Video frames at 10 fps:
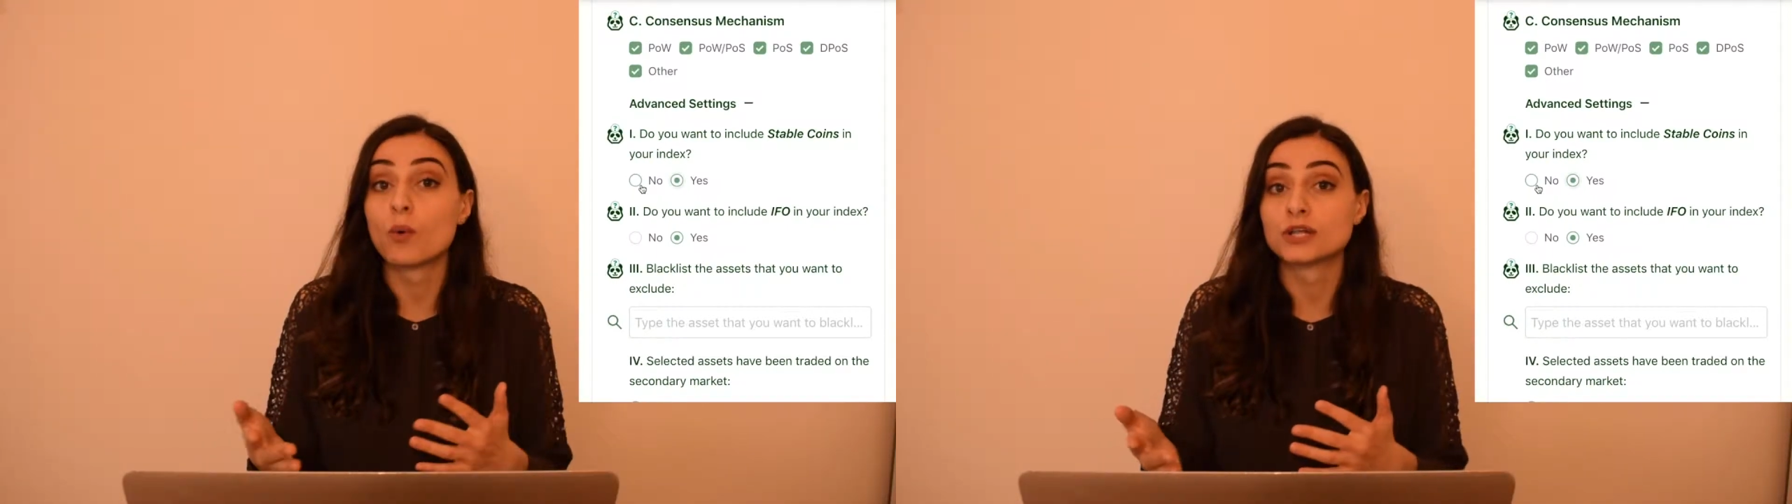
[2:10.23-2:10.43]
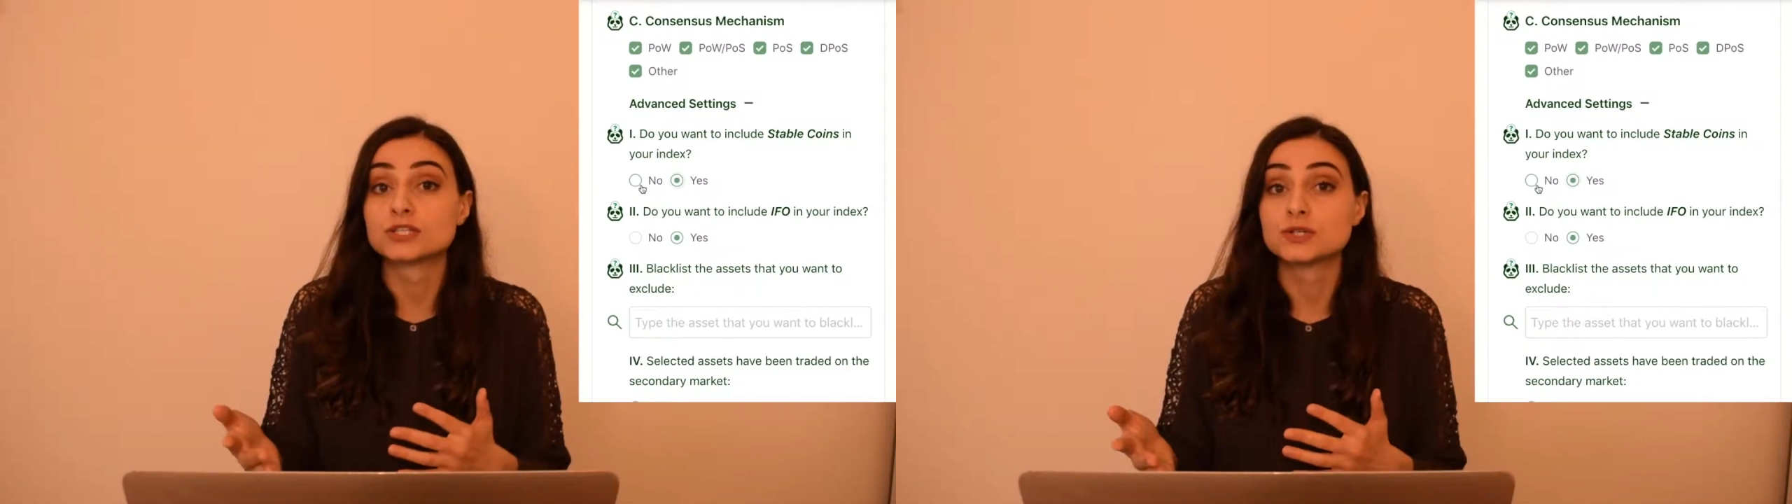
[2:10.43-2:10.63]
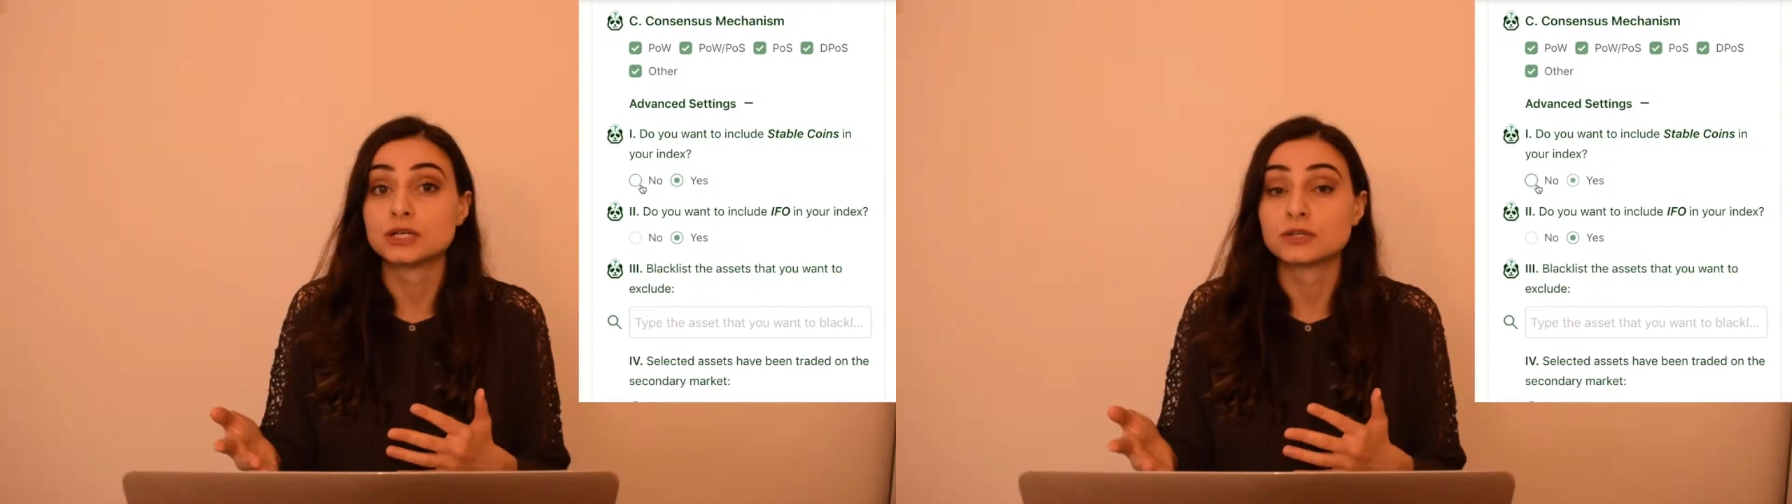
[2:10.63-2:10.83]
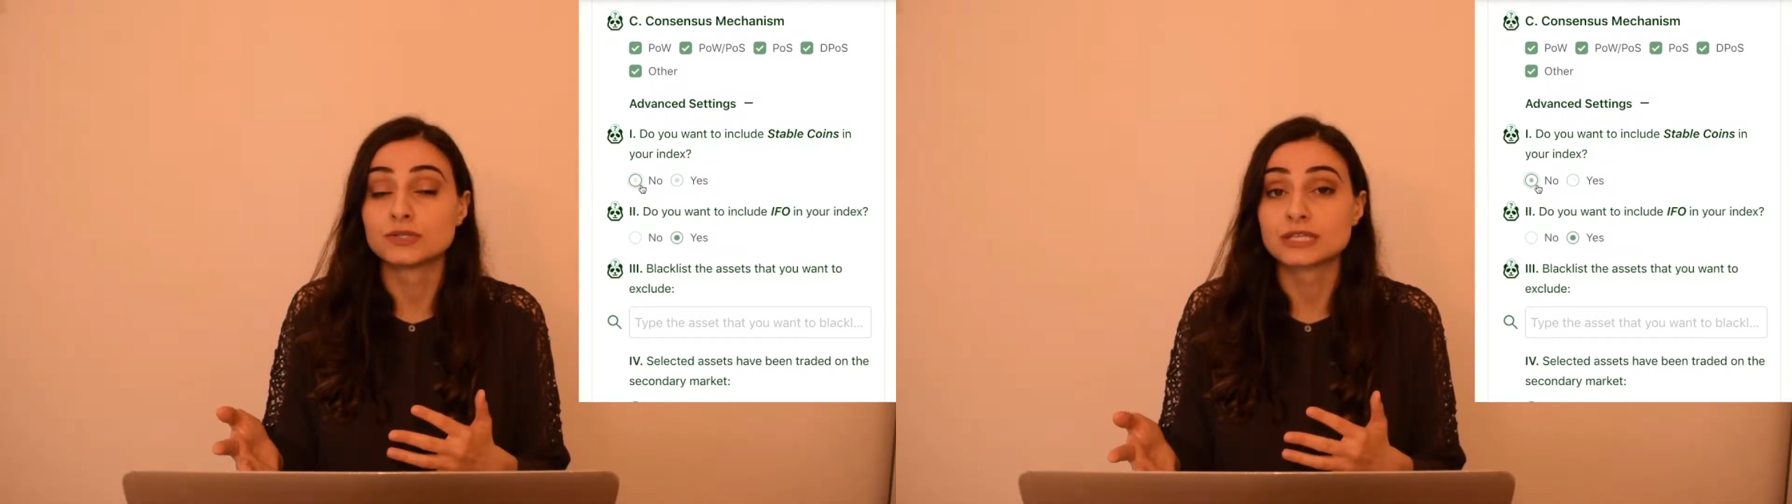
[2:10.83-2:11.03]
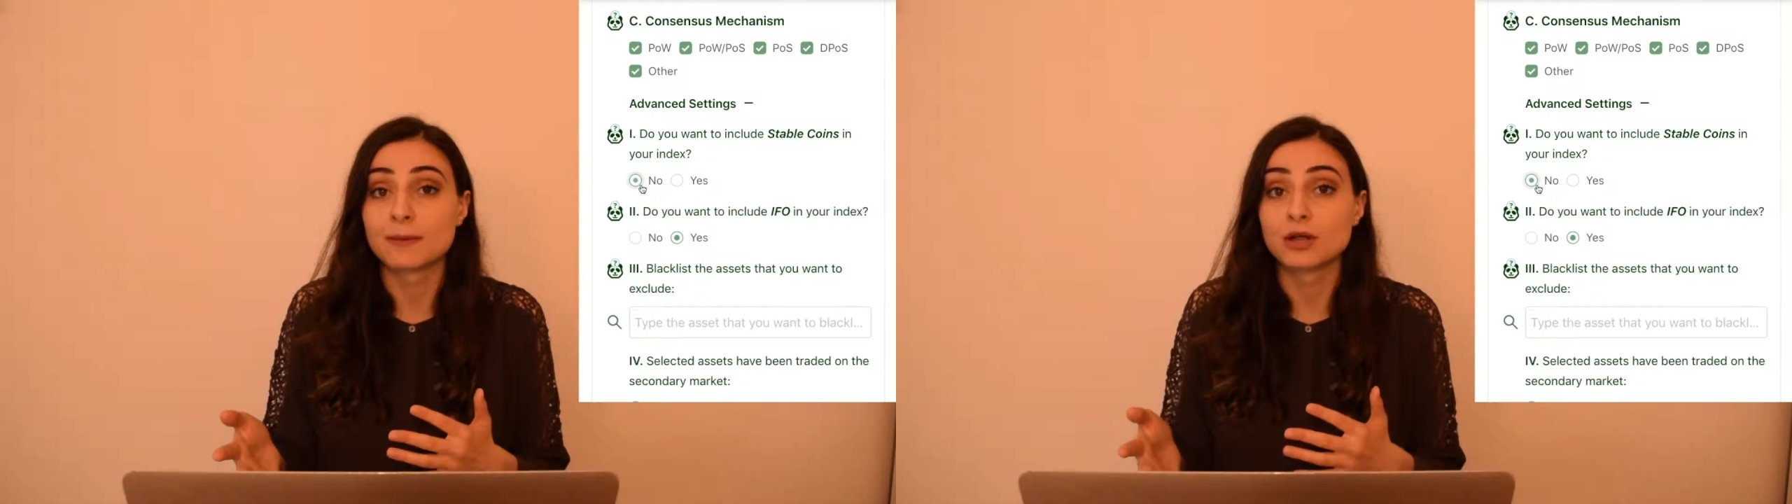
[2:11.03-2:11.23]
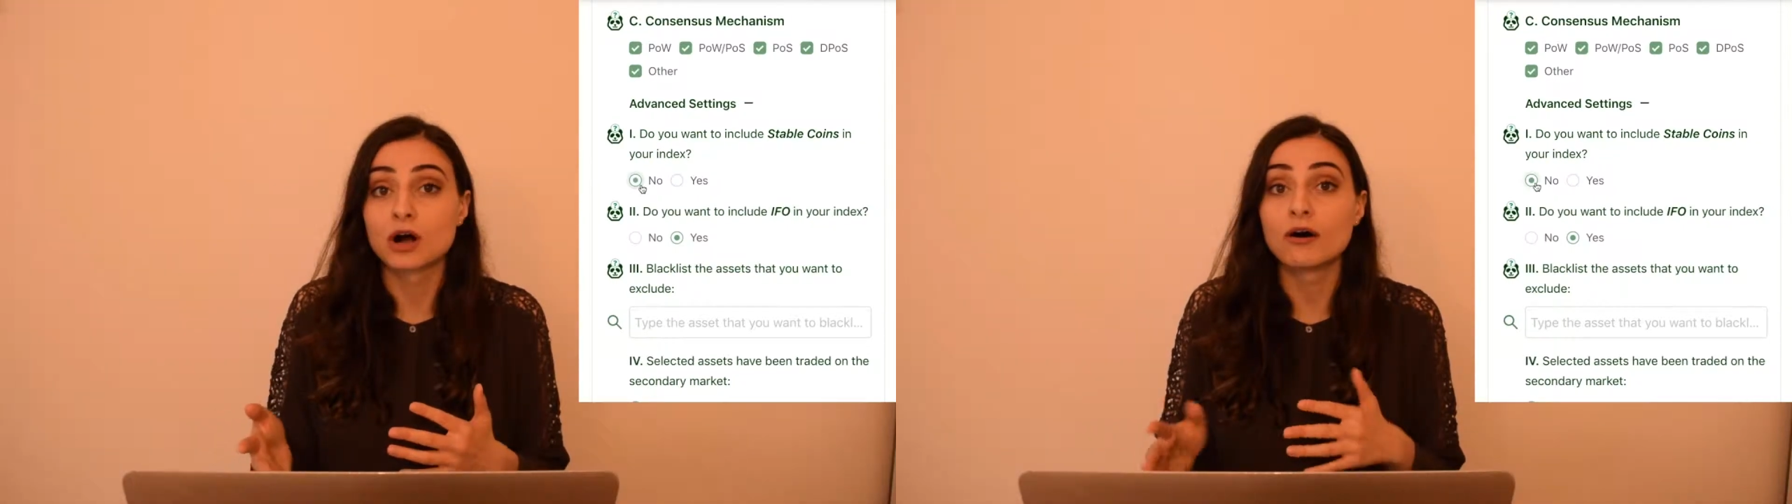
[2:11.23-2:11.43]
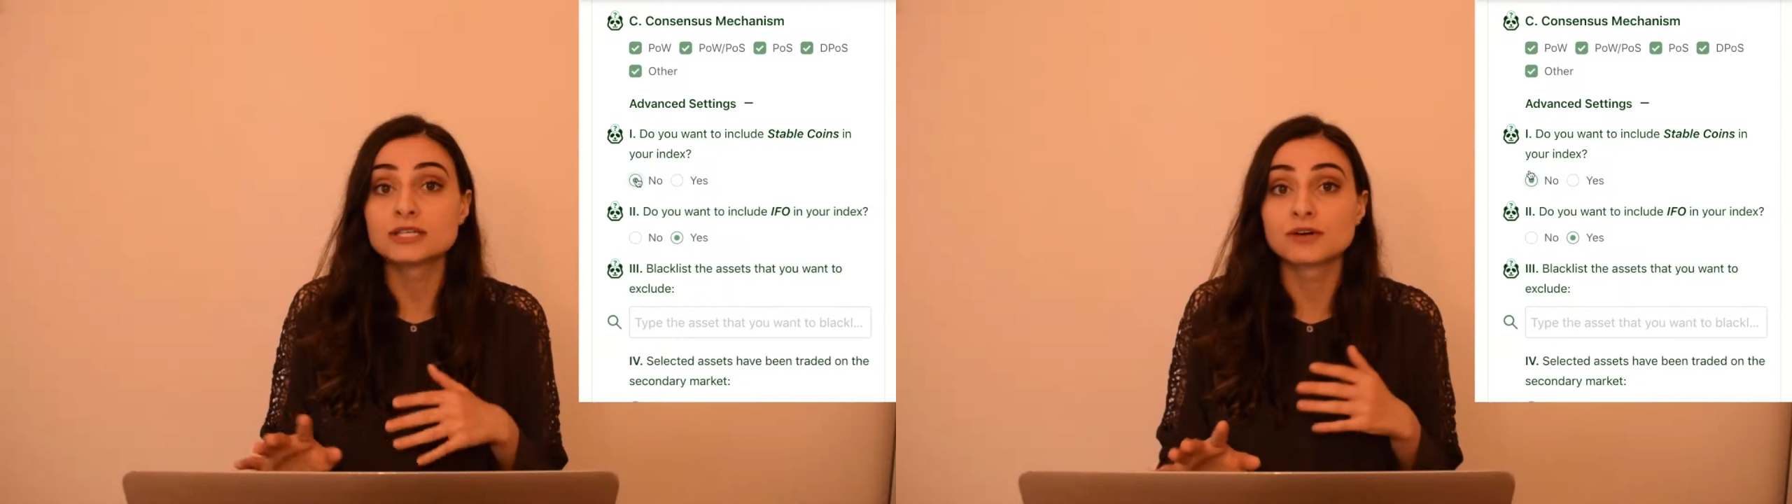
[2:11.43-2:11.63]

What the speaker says: want to include stable coins.